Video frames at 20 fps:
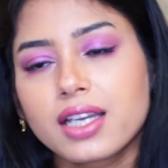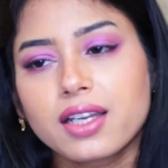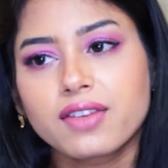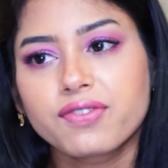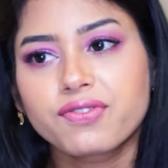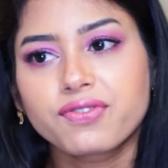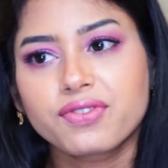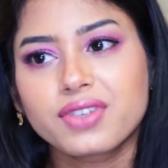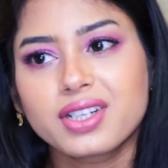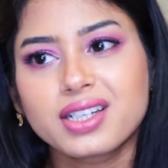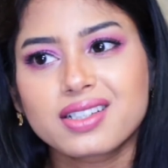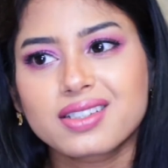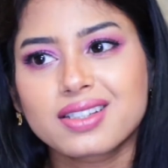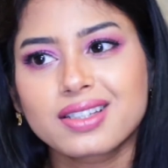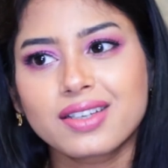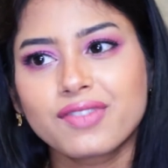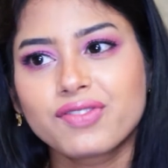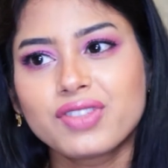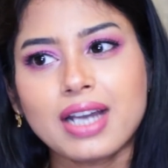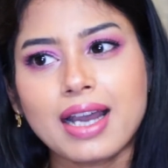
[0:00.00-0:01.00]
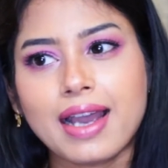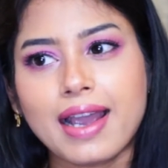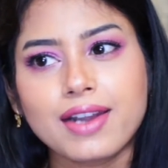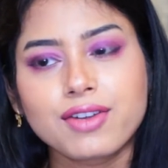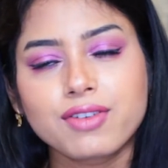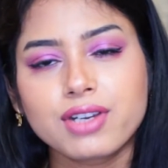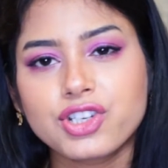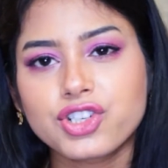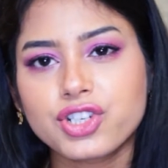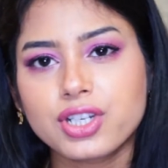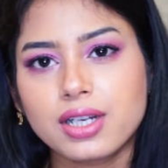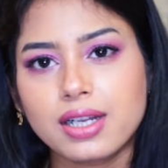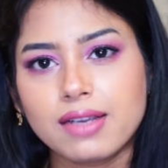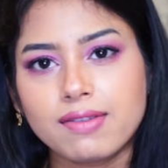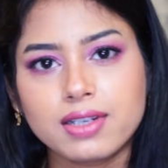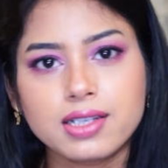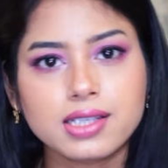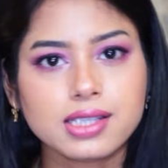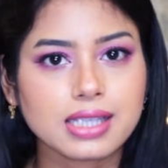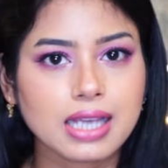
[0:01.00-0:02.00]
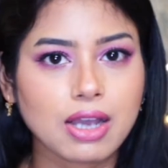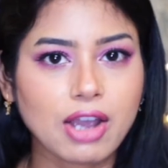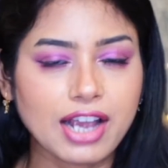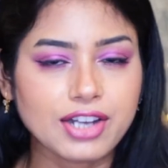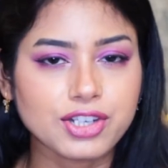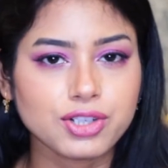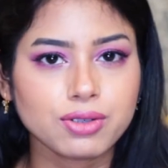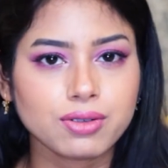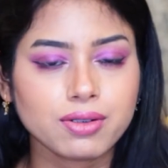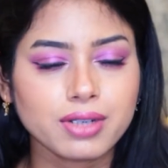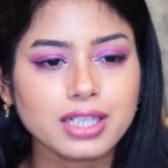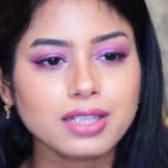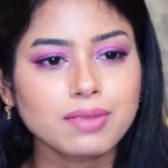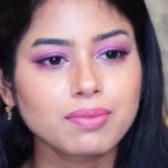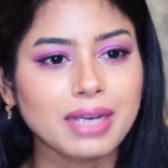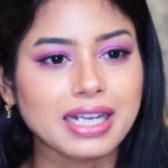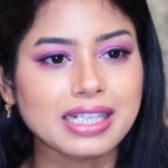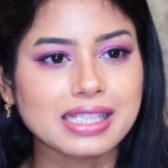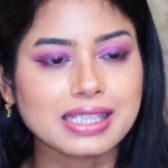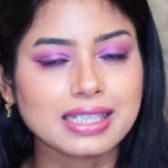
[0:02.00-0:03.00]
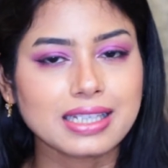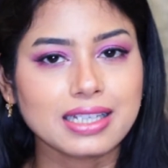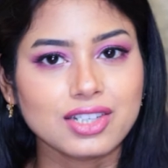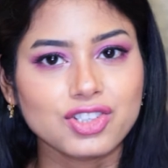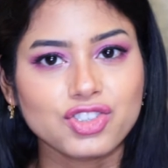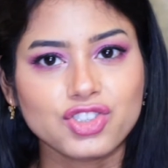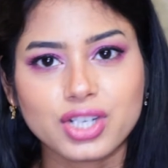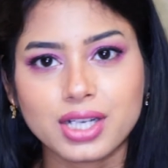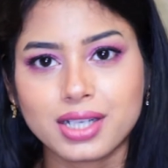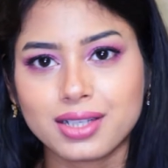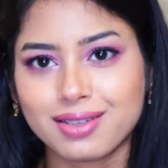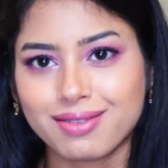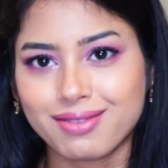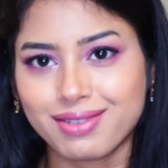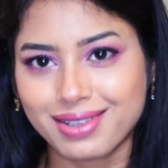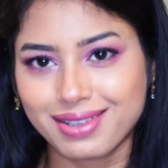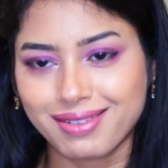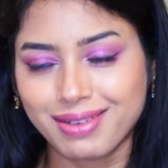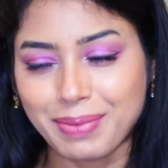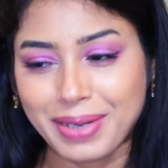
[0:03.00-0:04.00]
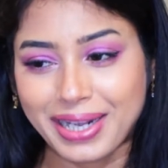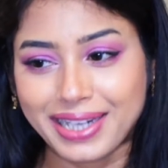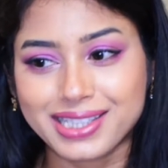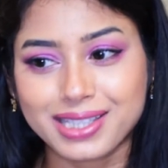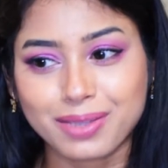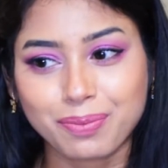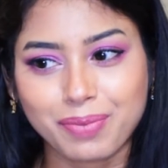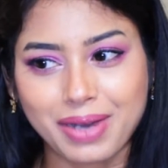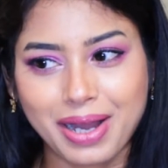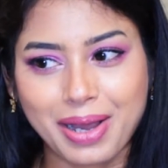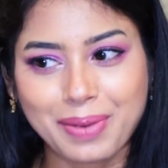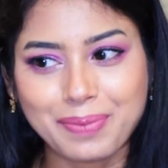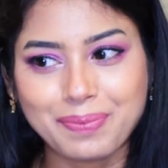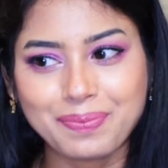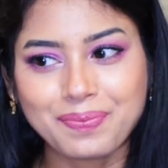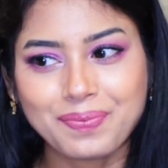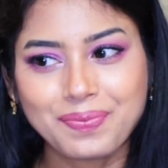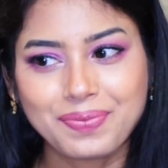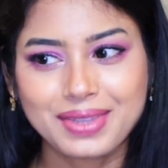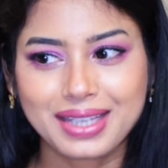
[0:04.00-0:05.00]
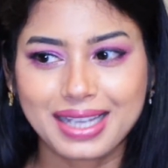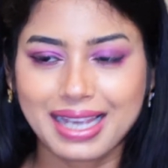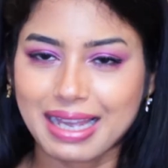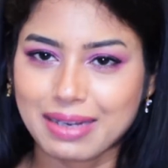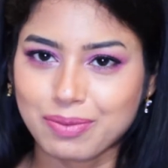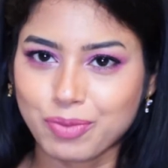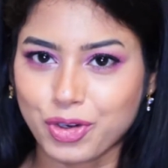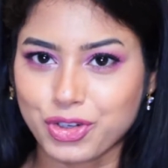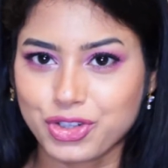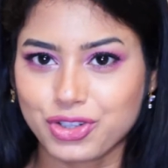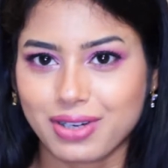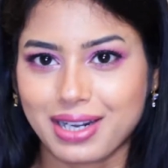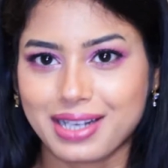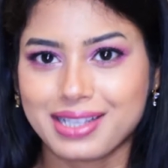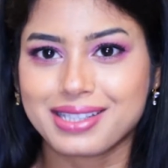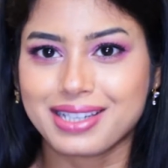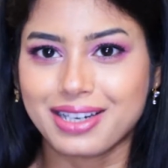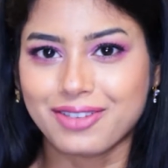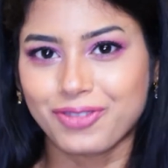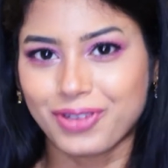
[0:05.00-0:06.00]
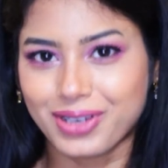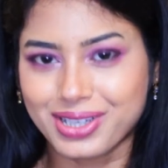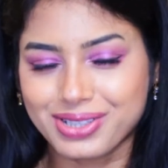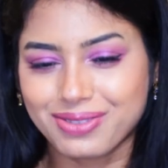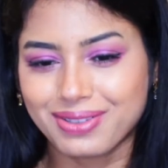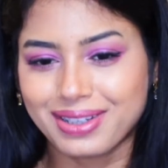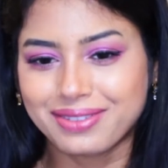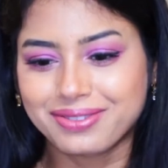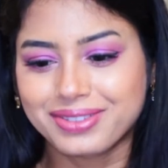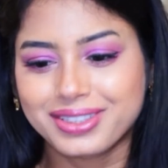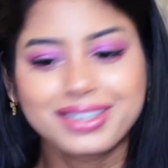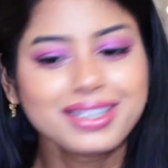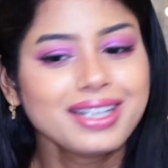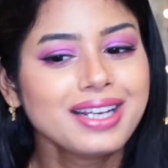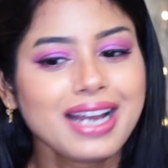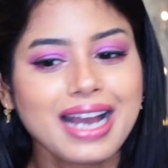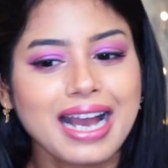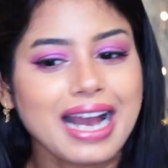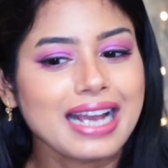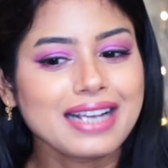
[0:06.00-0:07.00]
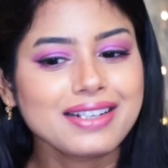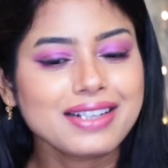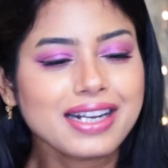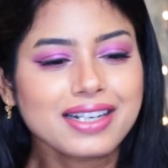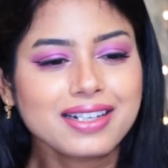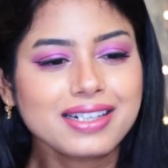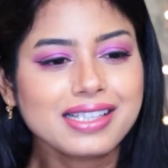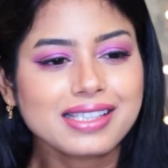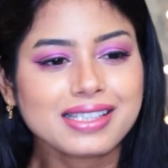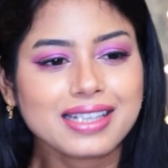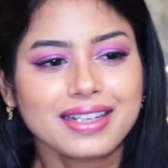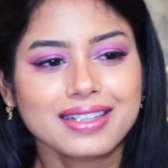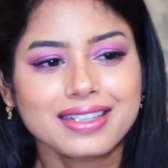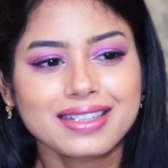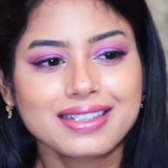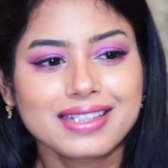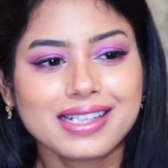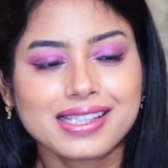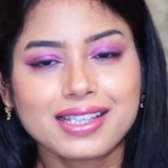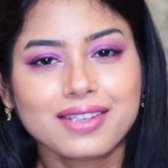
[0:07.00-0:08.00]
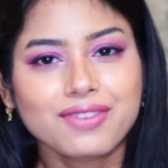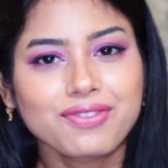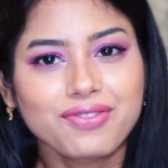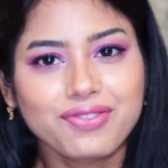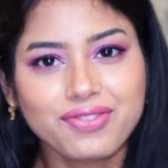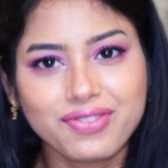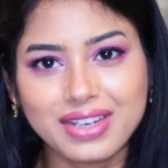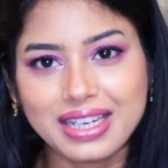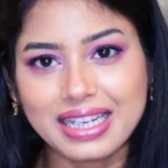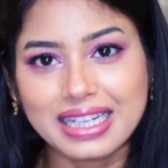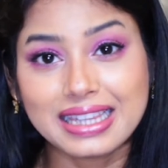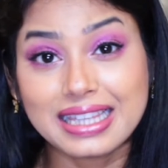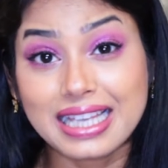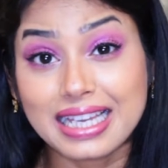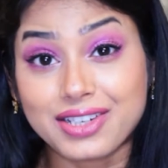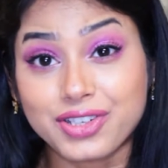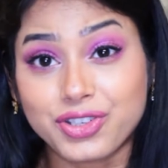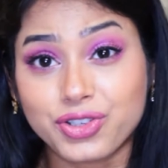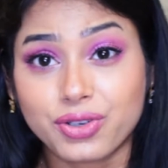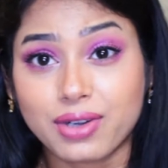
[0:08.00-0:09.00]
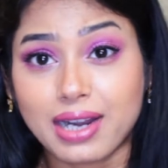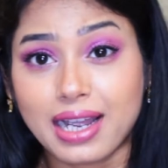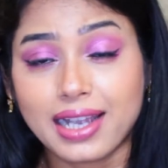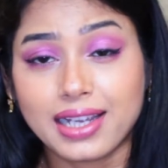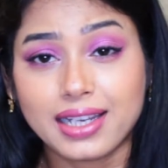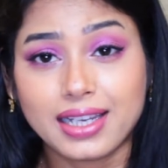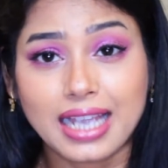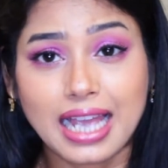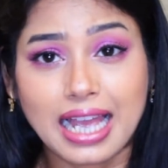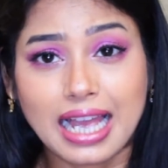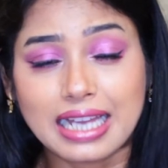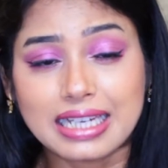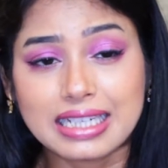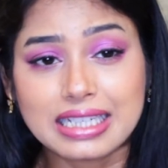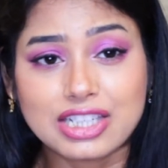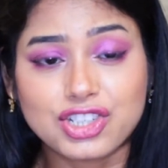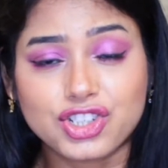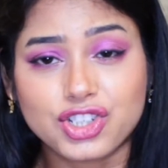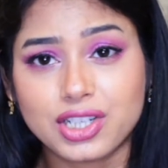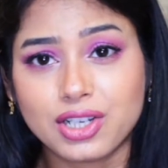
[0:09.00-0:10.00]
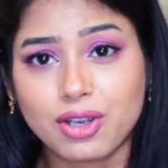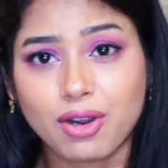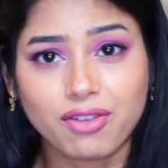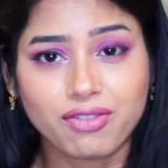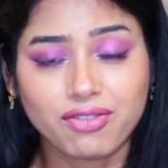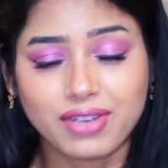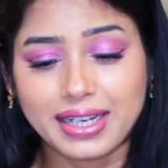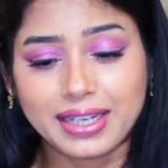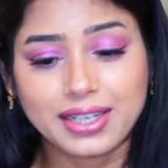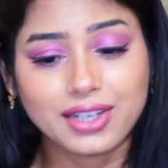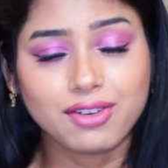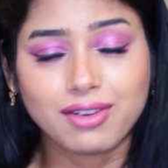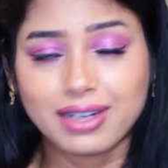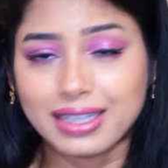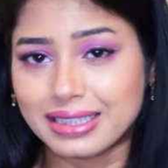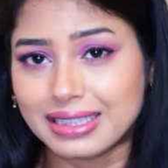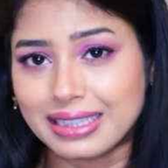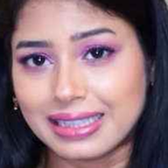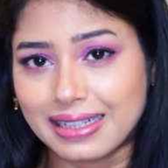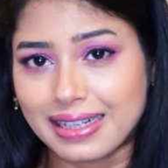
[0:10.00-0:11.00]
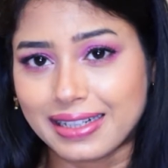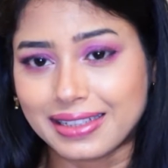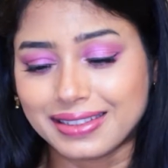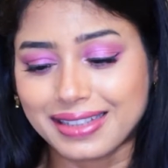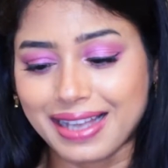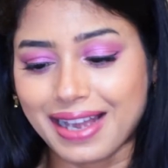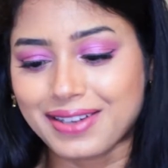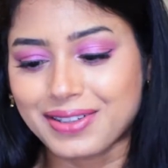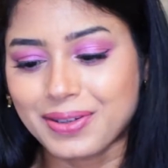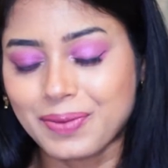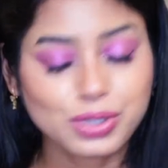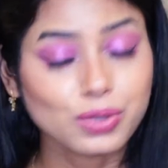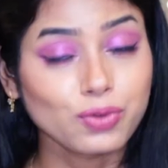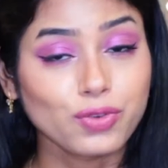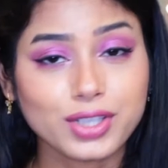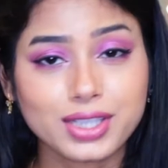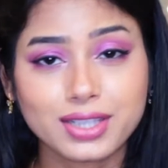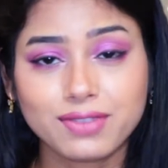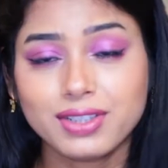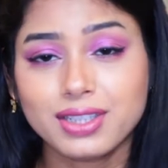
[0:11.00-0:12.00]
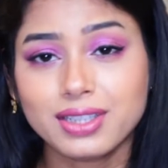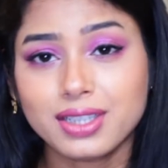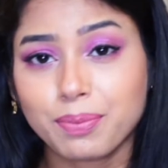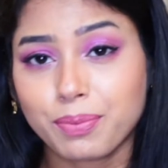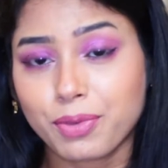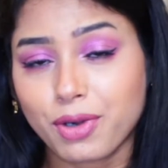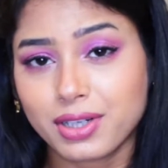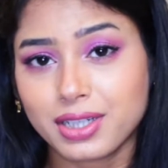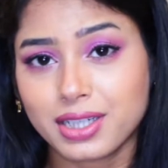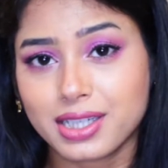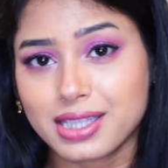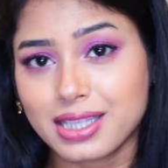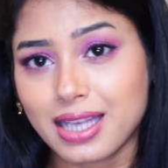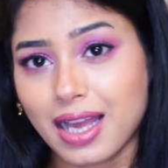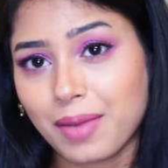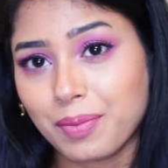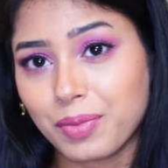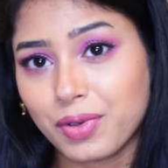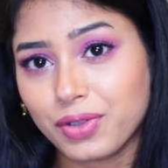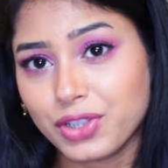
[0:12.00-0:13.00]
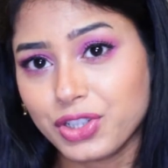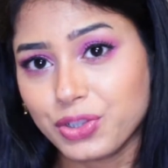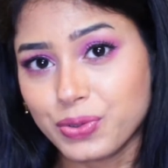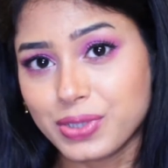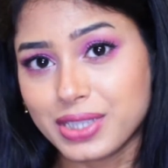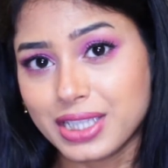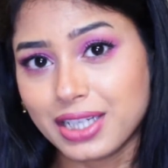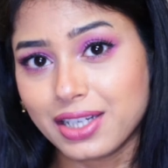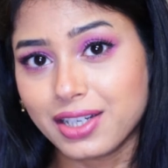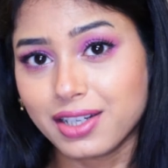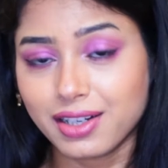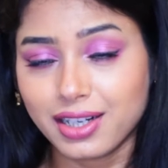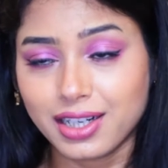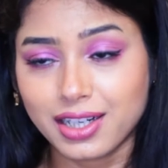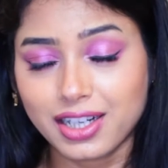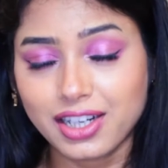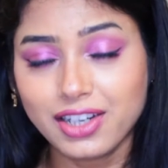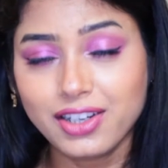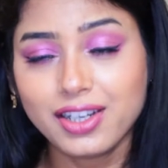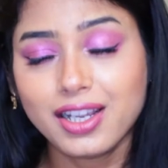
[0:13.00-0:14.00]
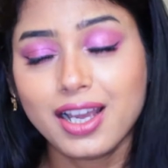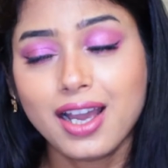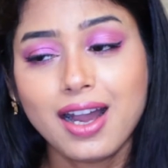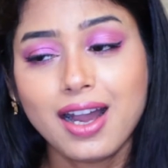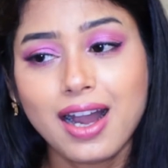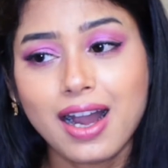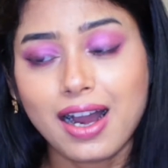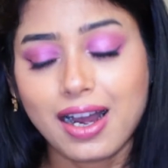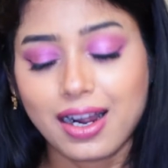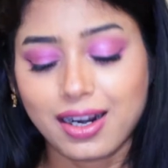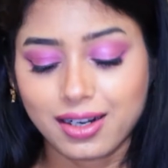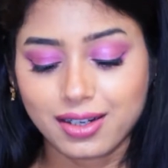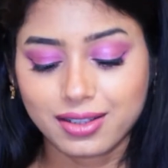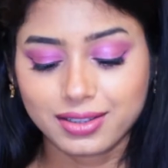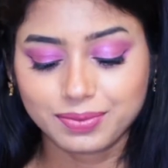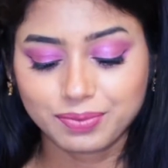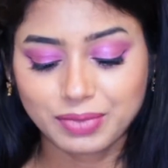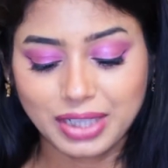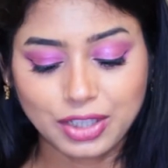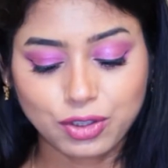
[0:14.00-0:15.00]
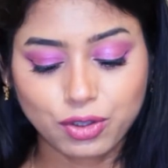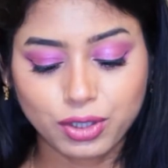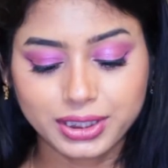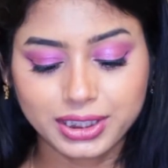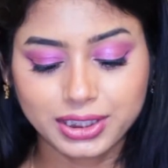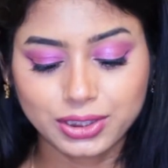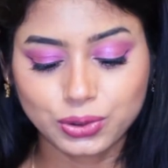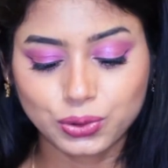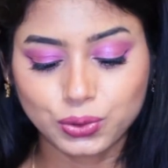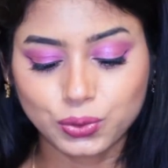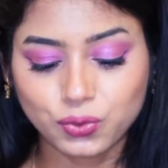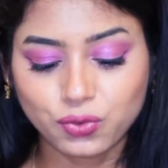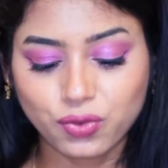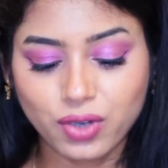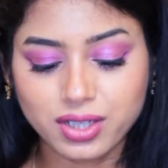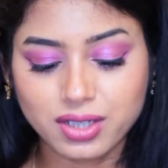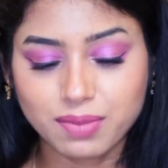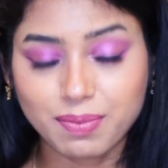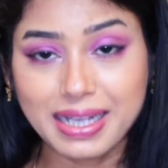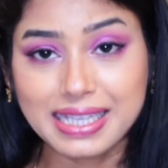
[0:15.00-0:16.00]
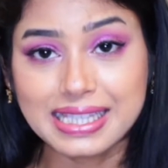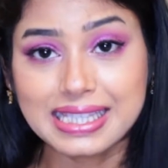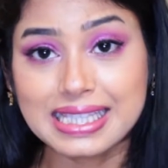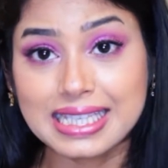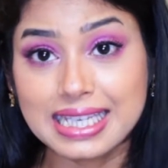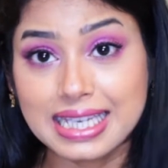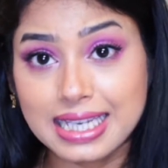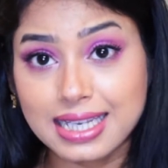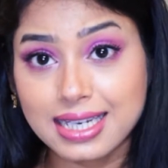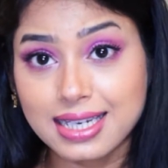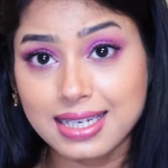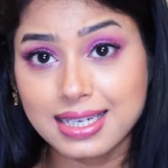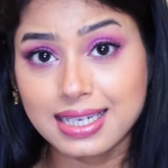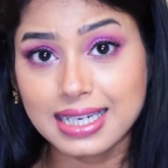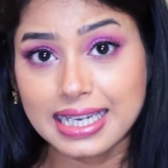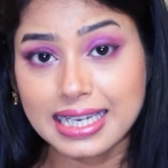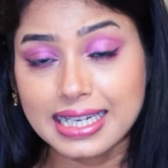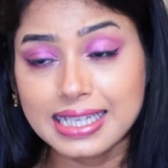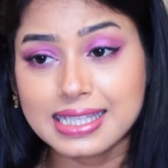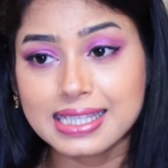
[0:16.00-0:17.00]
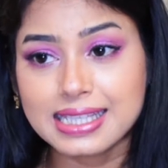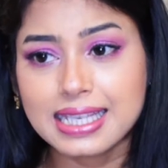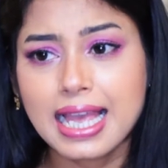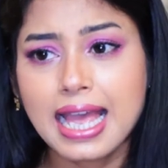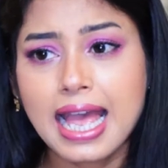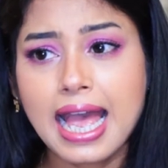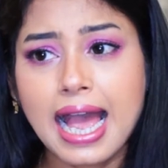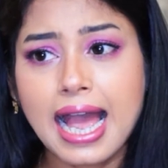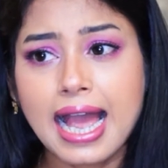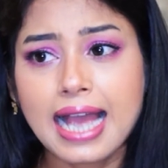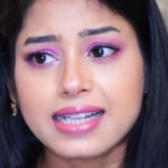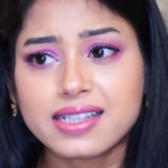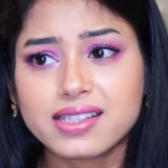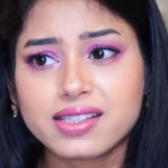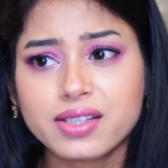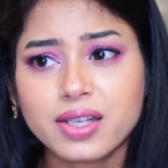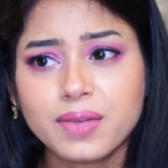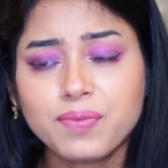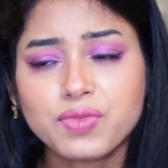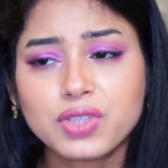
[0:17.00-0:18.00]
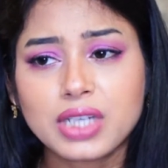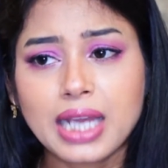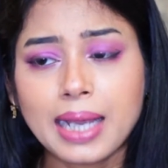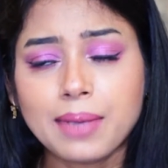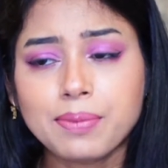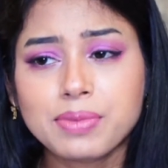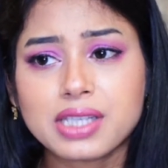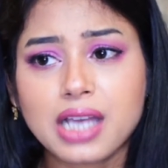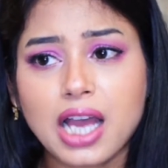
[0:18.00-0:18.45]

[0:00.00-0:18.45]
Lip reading: If the hydration level is adequate, my skin just remains plump and moisturized and whatsoever. It doesn't feel that dry and itchy or flaky or anything like that. So whatever the products I'm using currently are according to what my skin needs, and sometimes